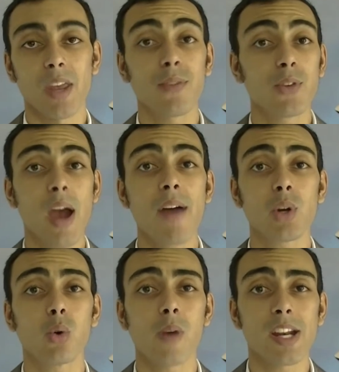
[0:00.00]
If you
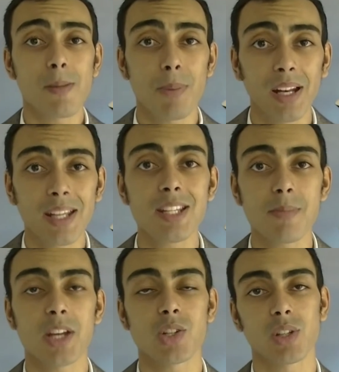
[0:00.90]
haven't already, please
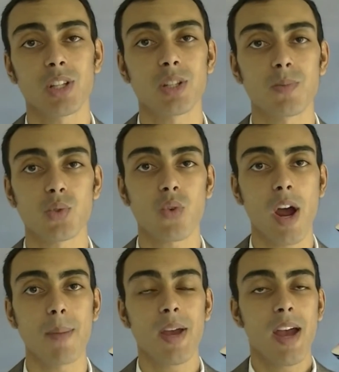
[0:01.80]
make sure that you
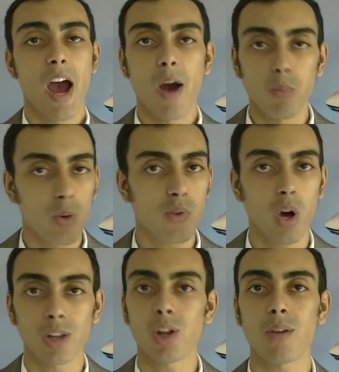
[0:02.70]
subscribe. We've
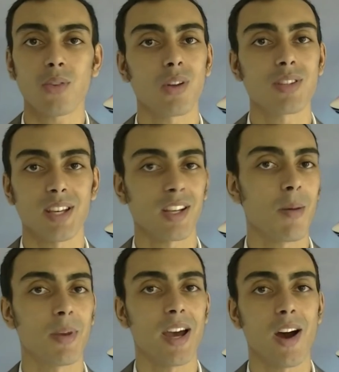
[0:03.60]
got a lot of content
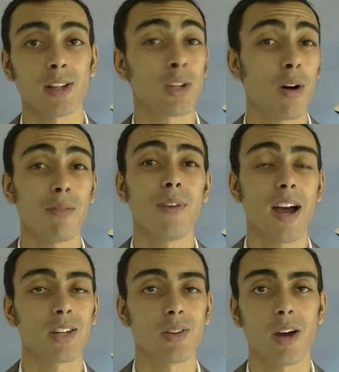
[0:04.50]
coming out, a lot of
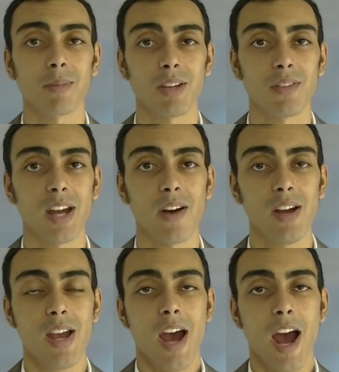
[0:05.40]
value that I'm giving
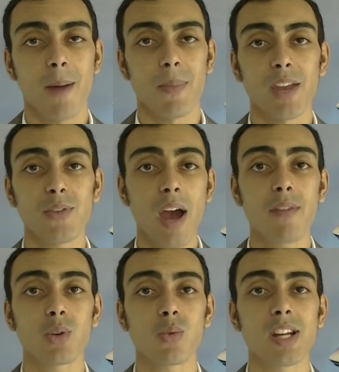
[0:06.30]
out. If you
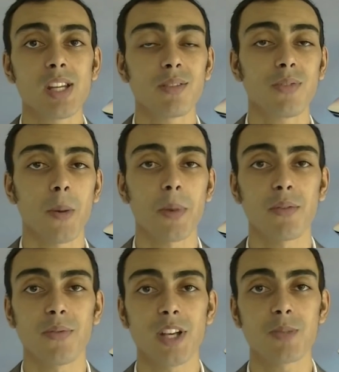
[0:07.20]
haven't already, you can find me
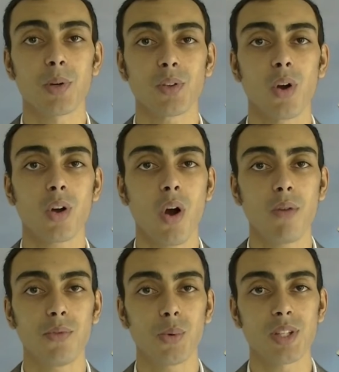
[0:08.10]
on
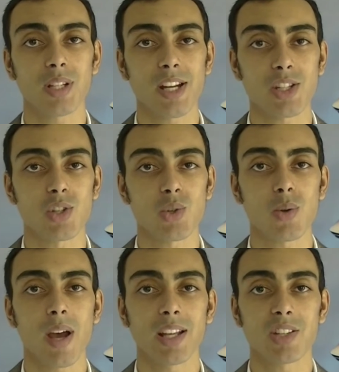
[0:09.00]

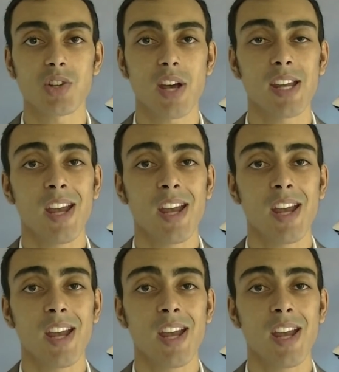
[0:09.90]
facebook.com/thetruealexj.